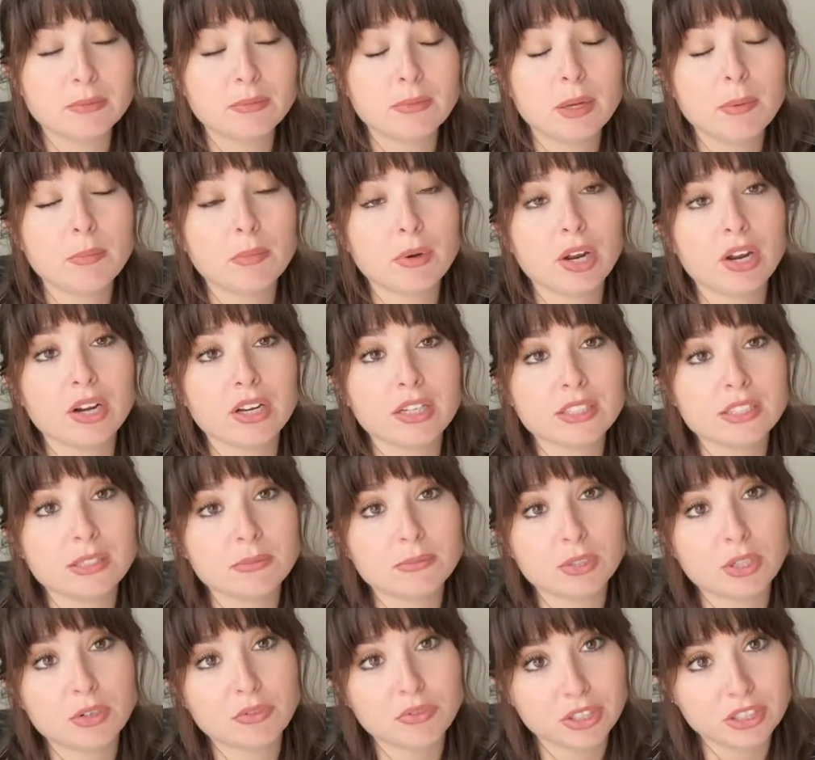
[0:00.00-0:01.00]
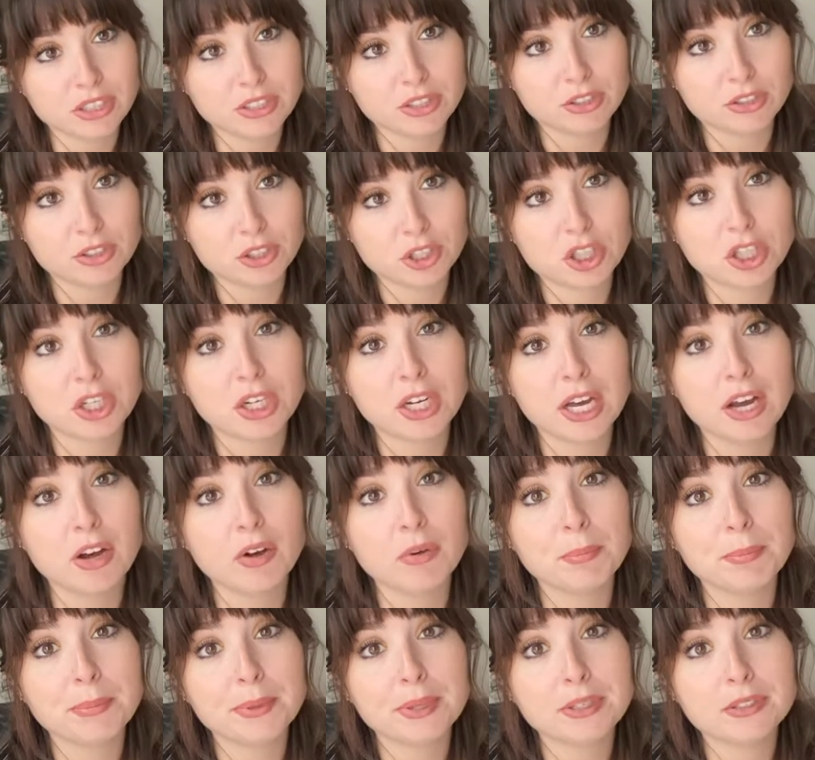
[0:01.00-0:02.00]
embryonic stem cell research could
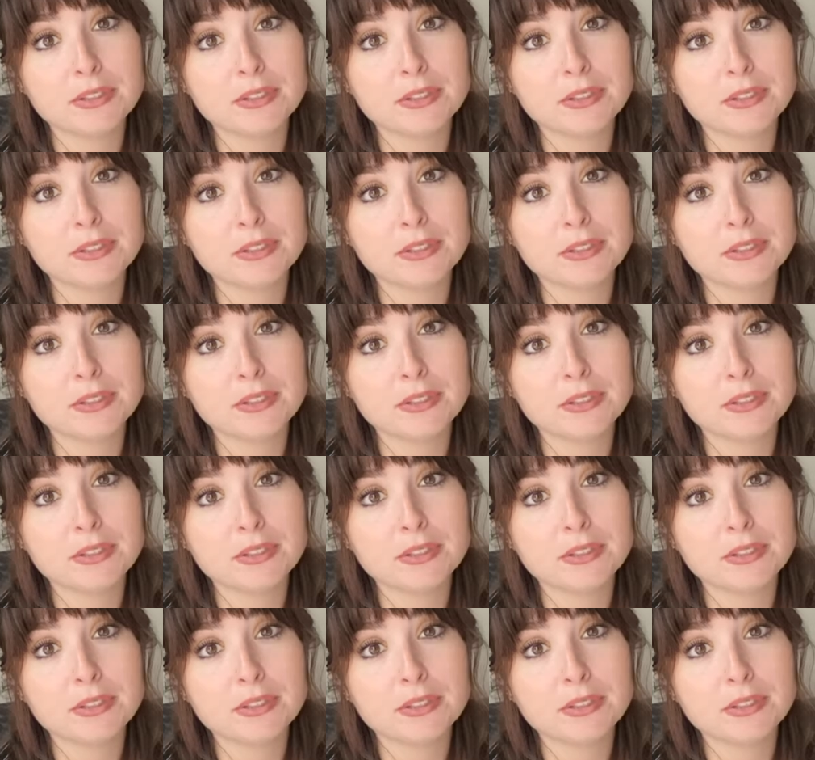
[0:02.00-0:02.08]
help